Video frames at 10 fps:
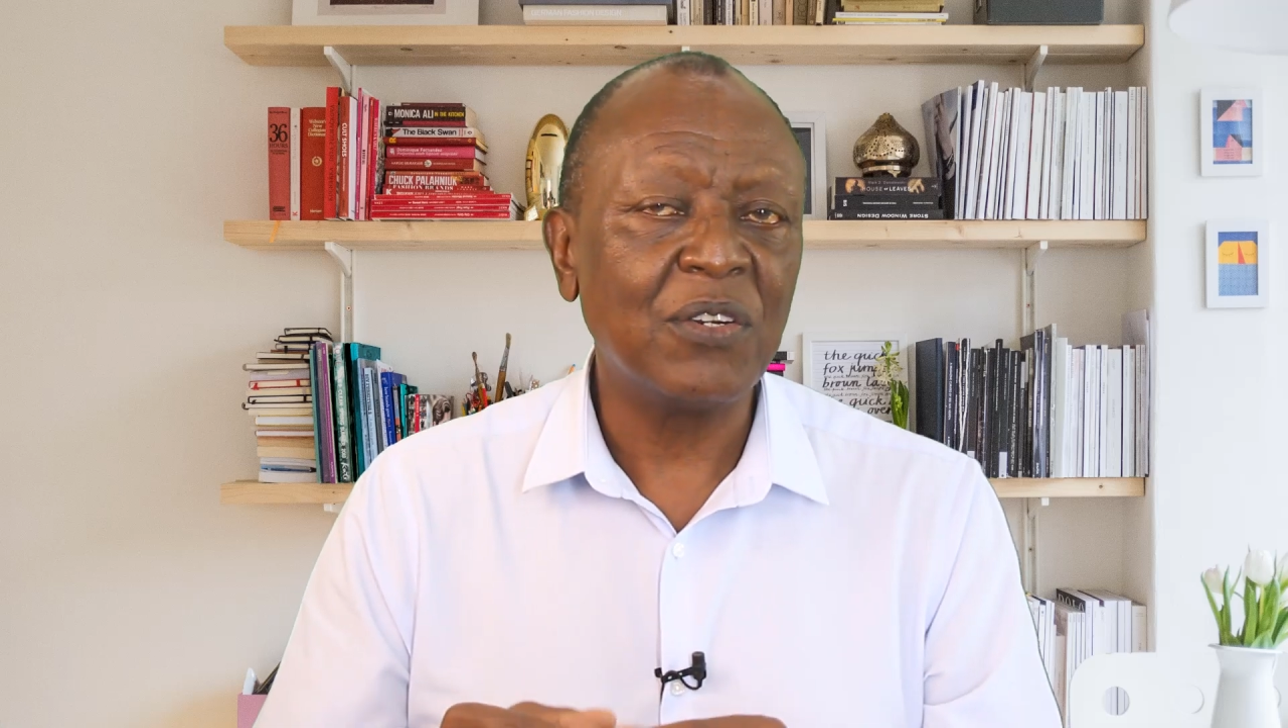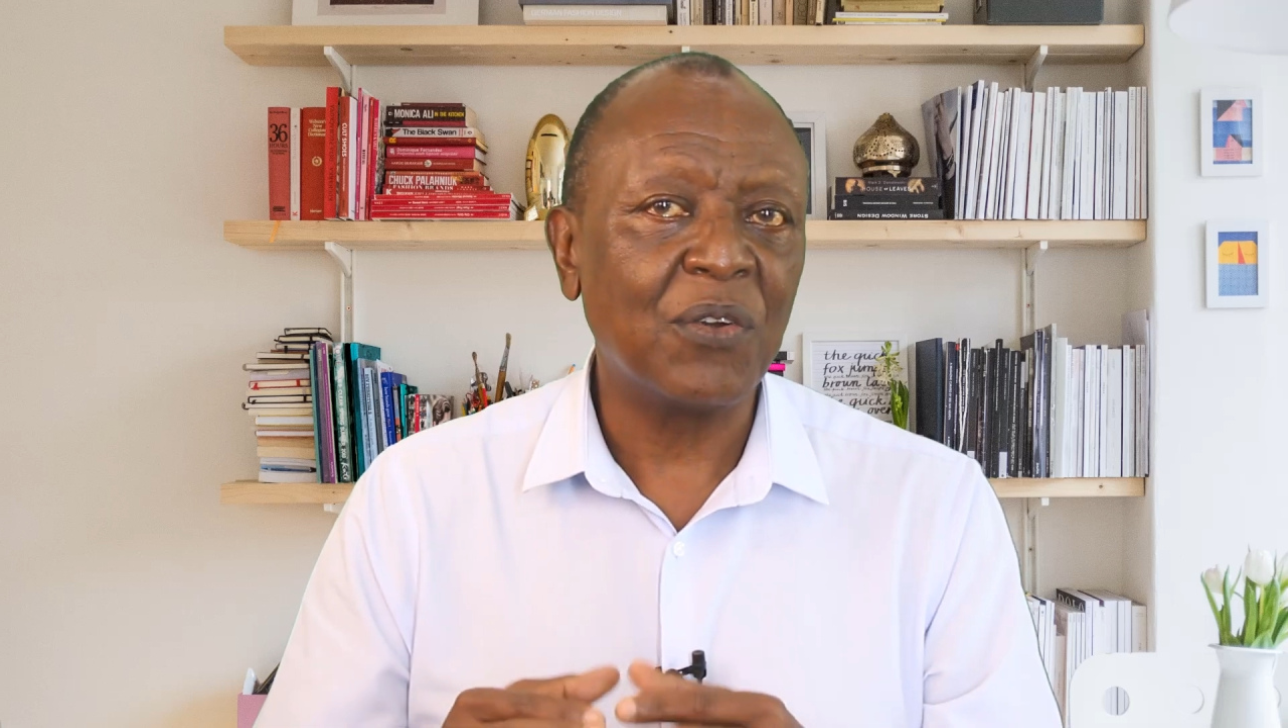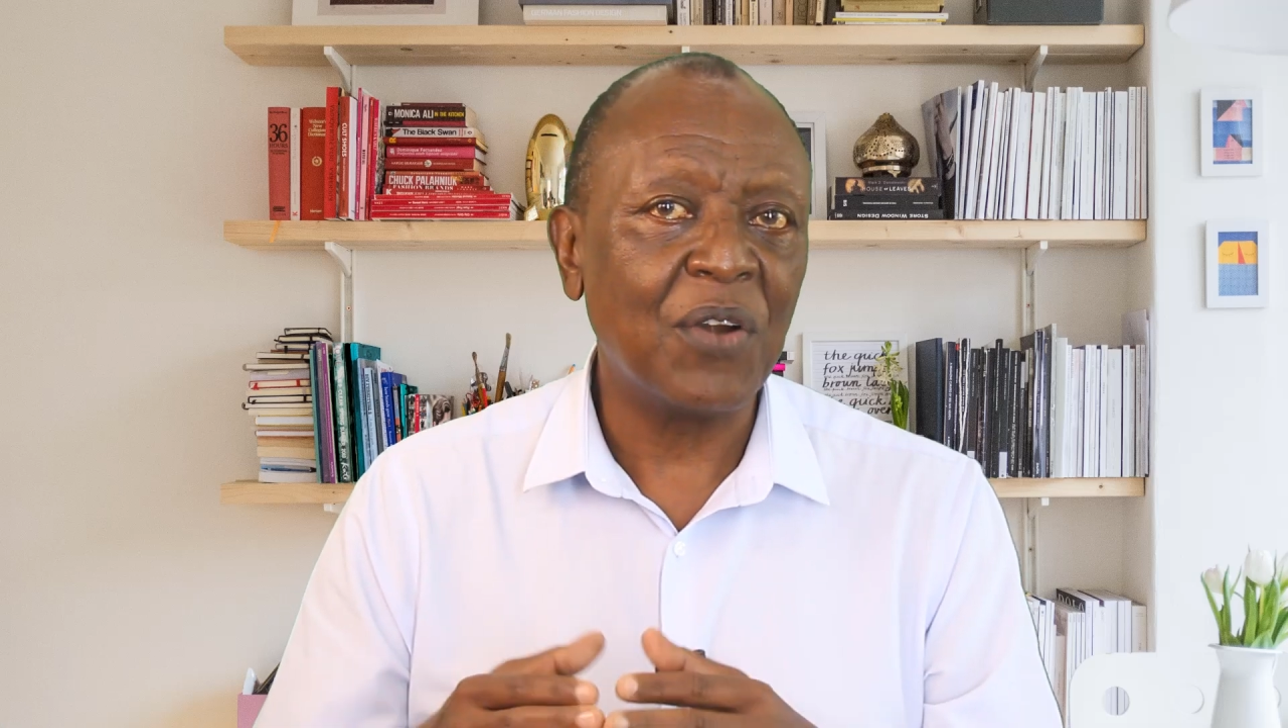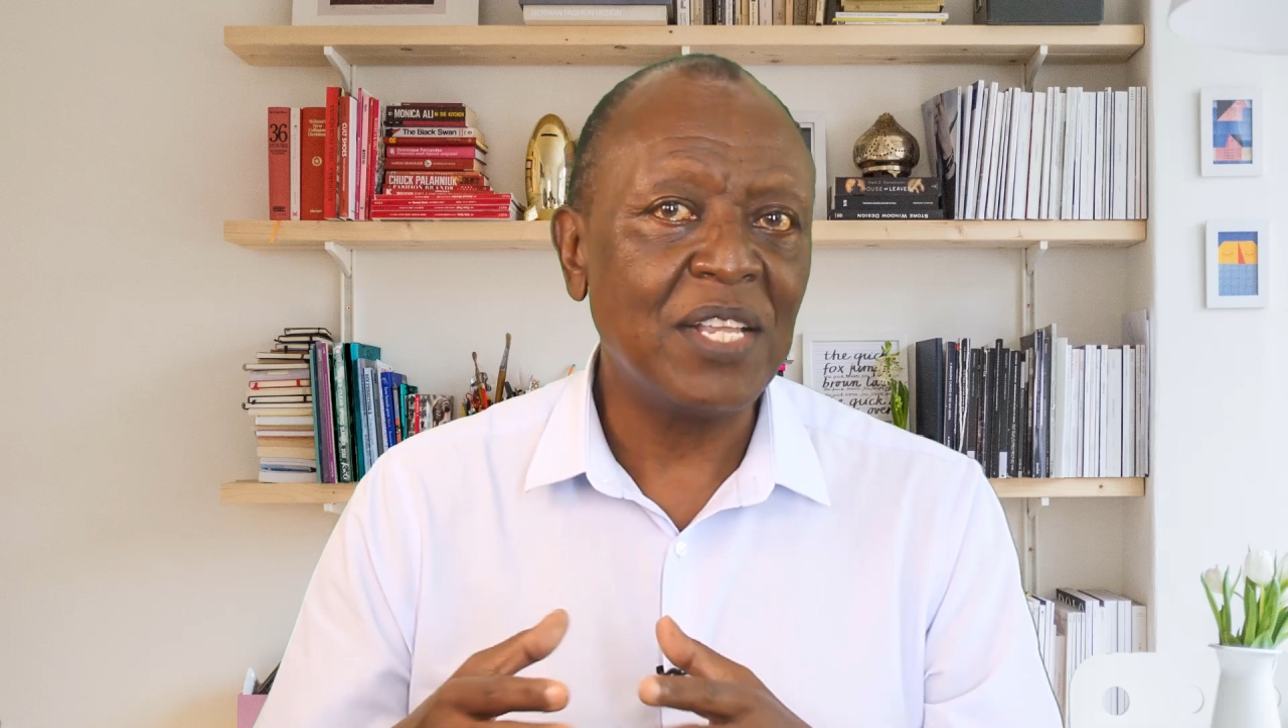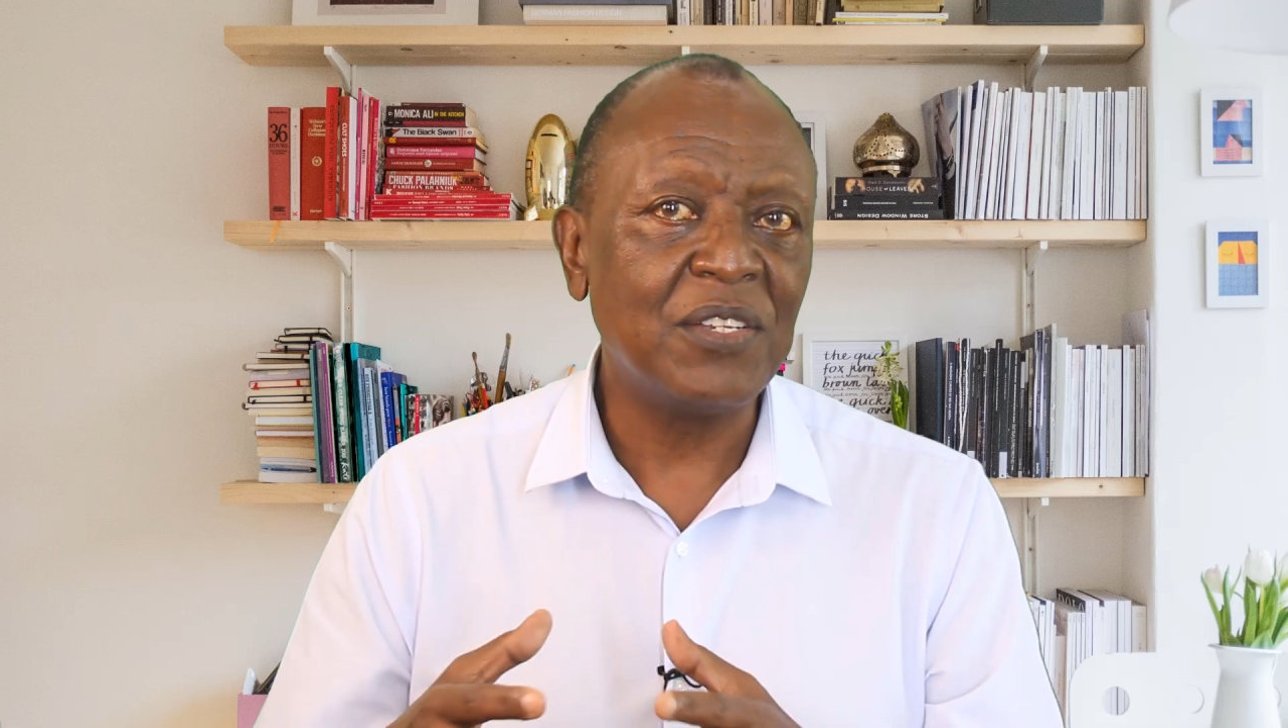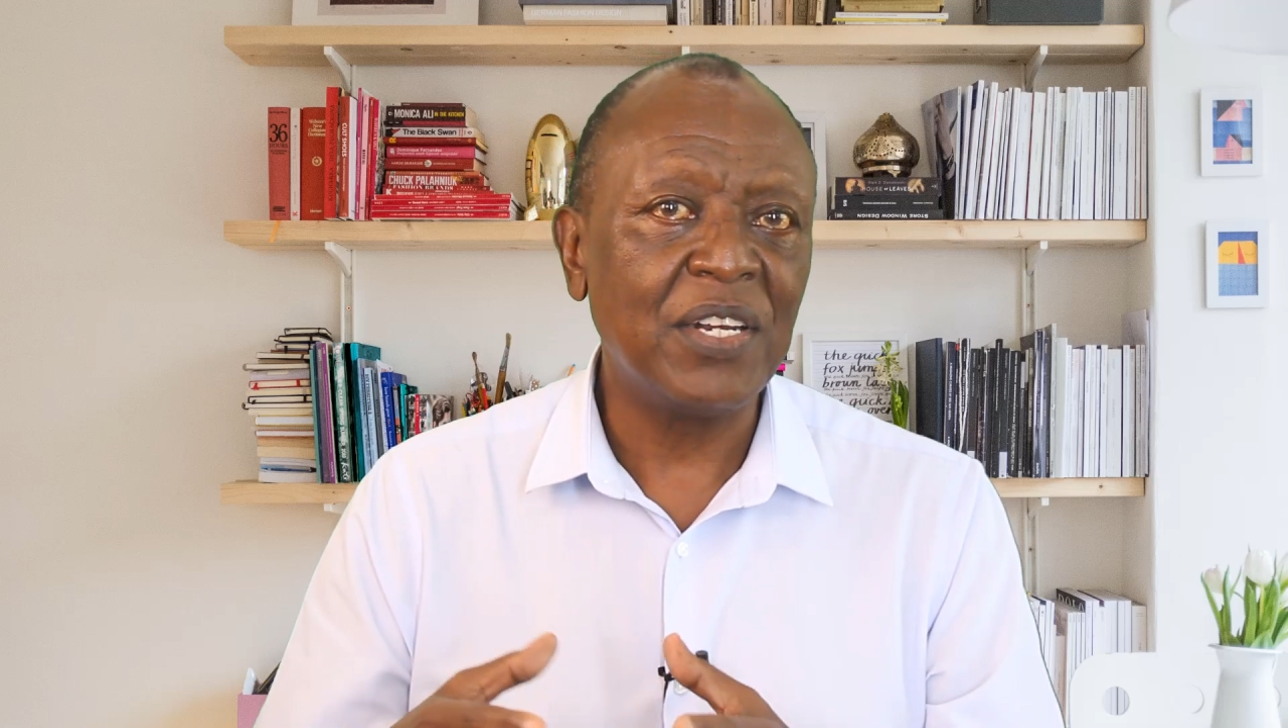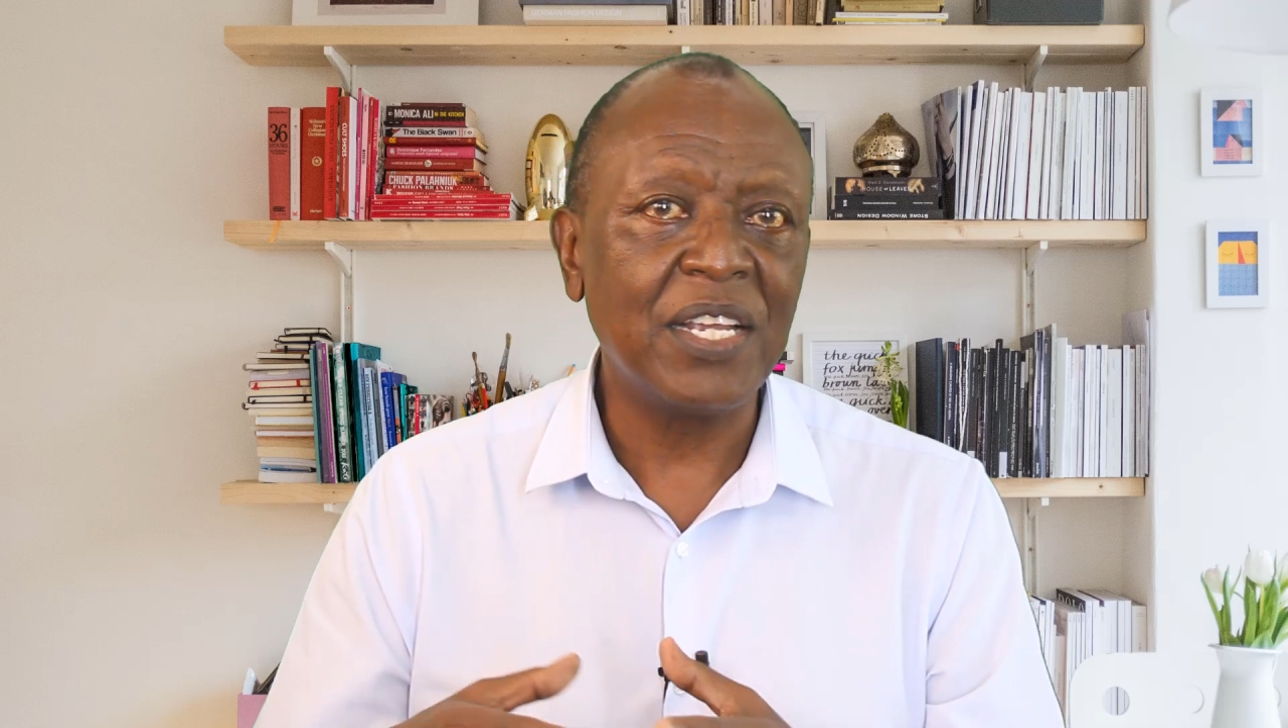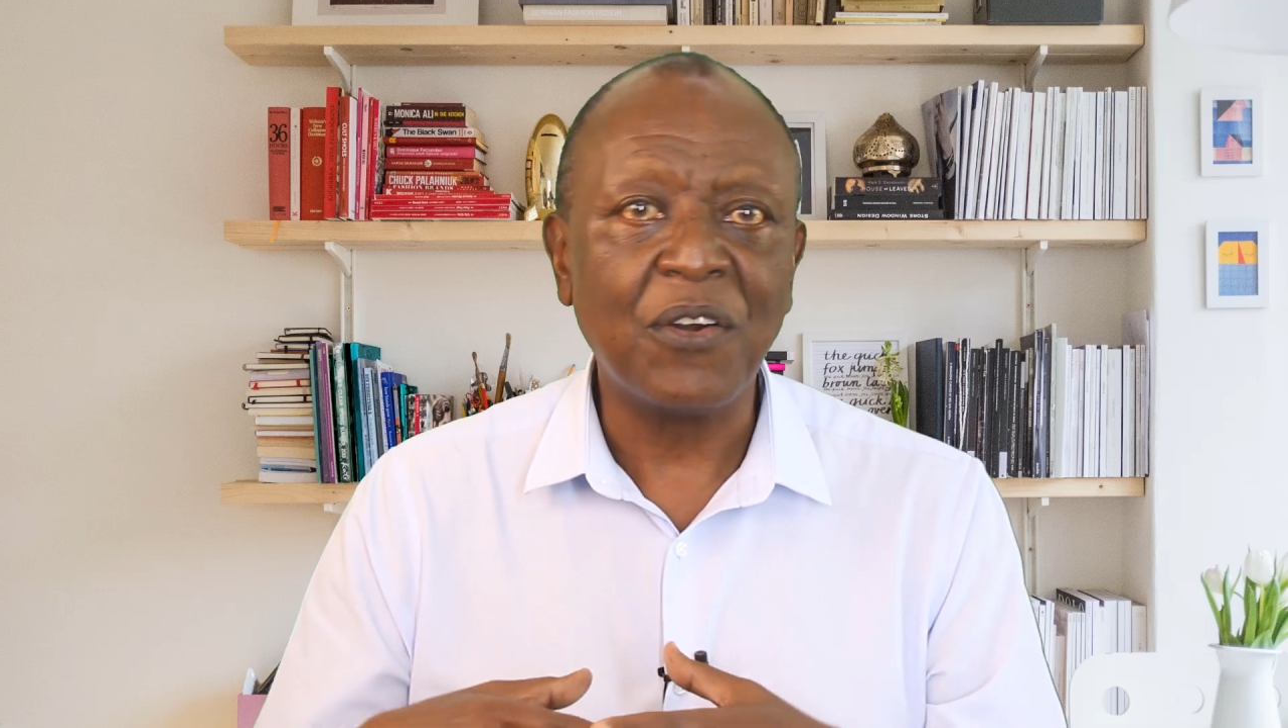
to gradually